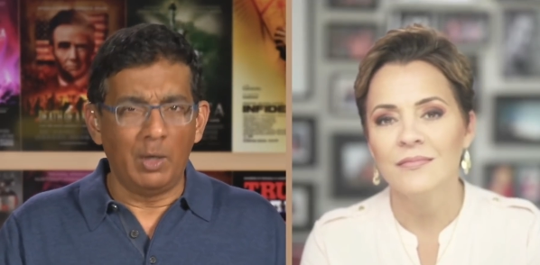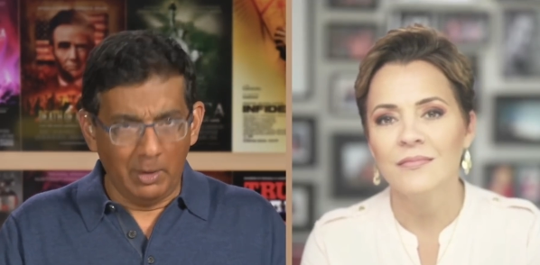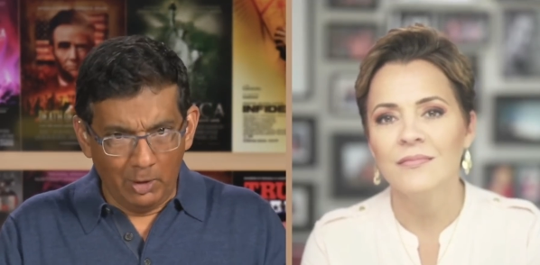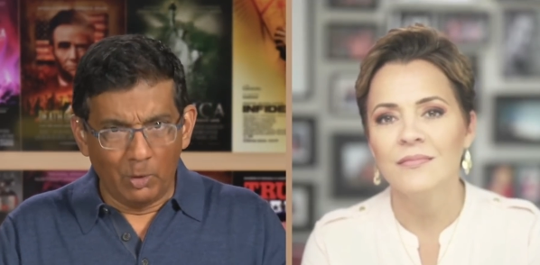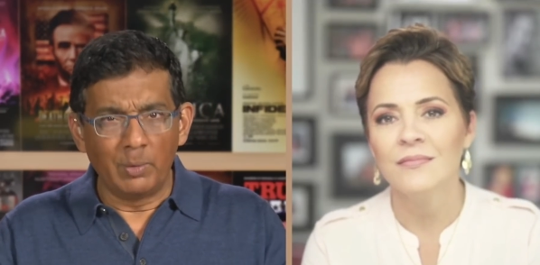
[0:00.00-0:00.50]

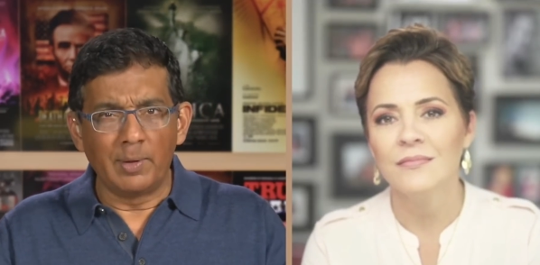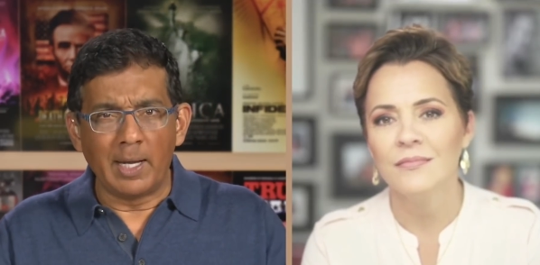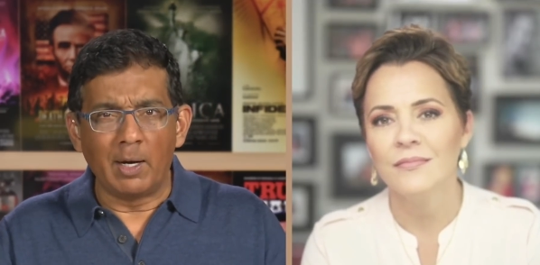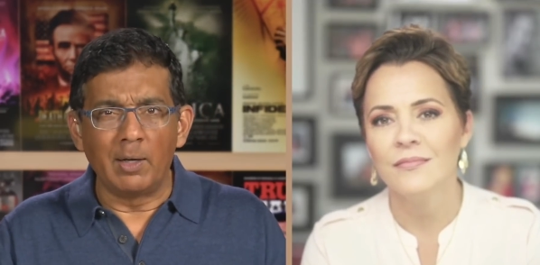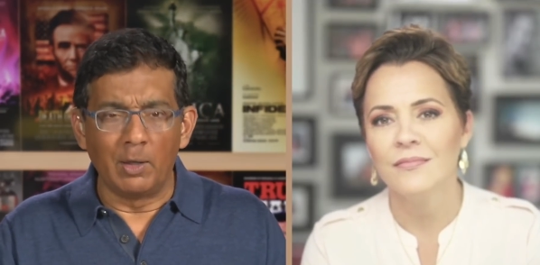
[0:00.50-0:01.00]
Speaker 1: you know, that
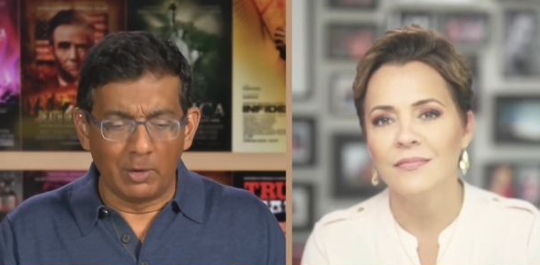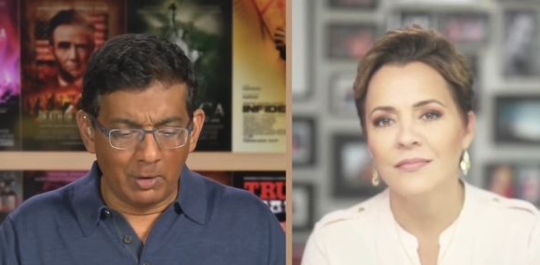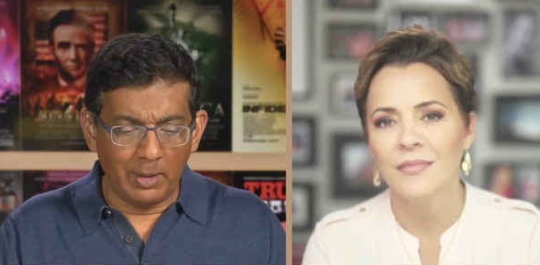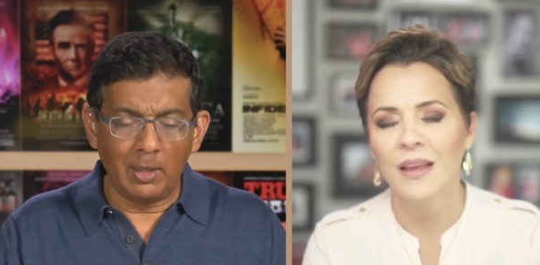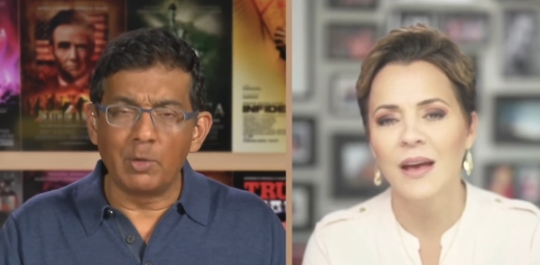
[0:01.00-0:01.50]
are
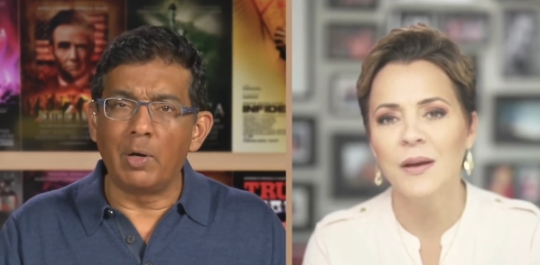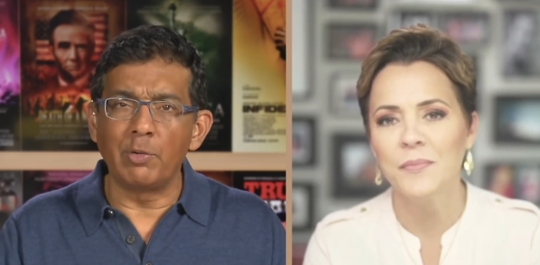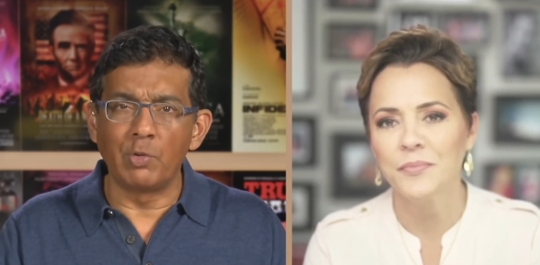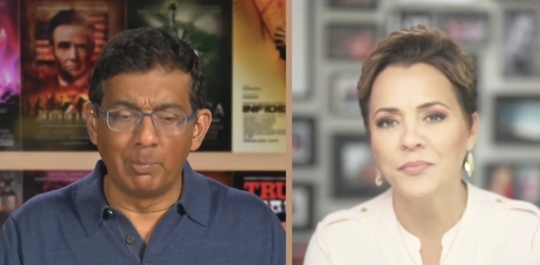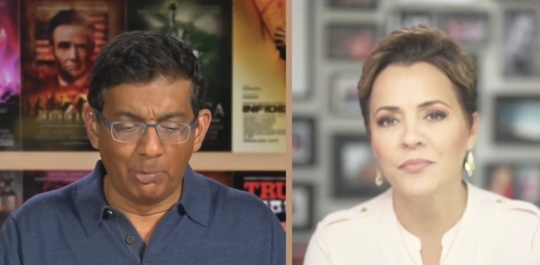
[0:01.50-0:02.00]
occurring
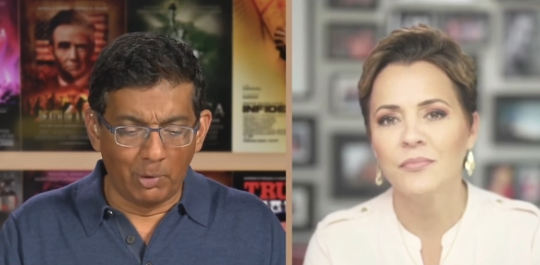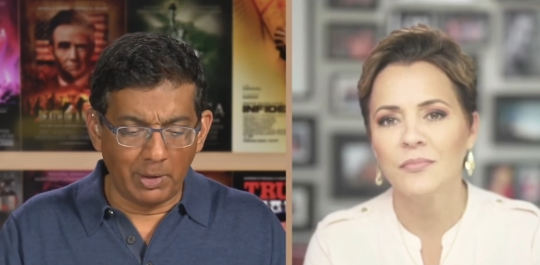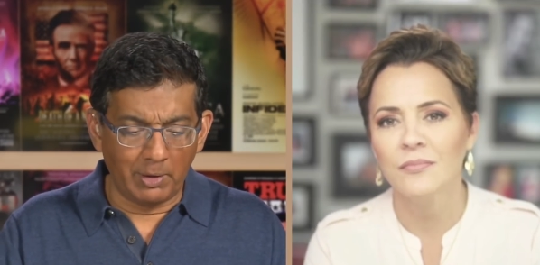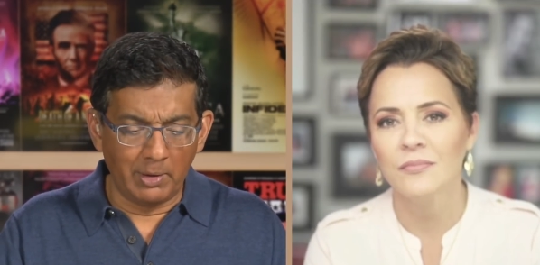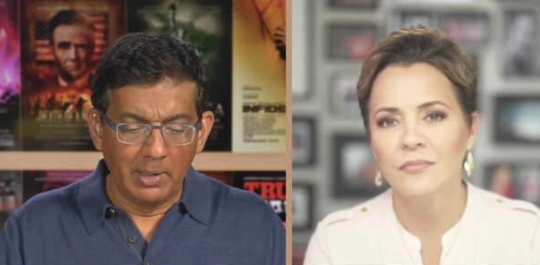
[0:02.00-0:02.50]
across the
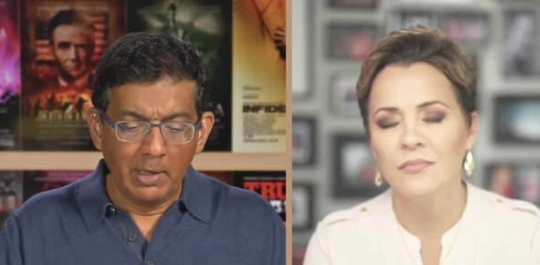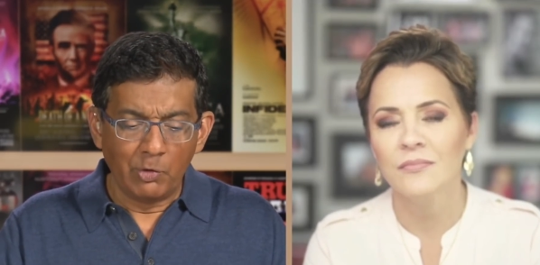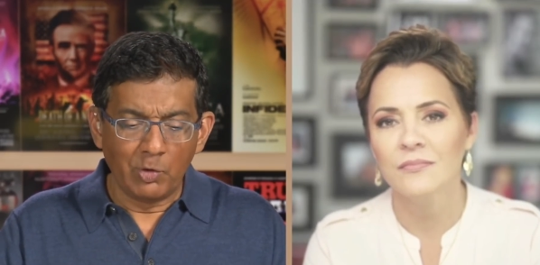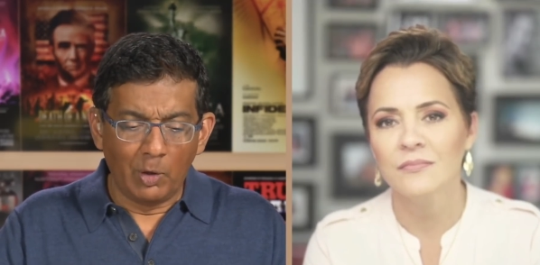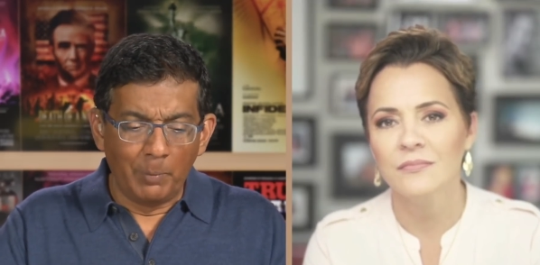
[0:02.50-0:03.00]
border.
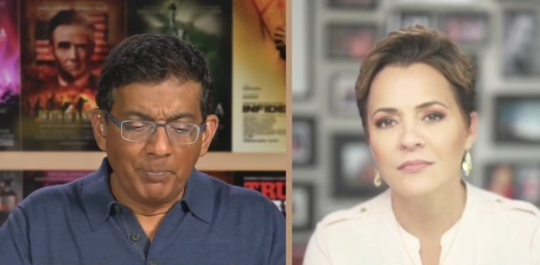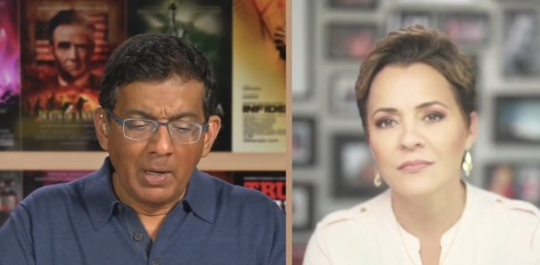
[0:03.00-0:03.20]
So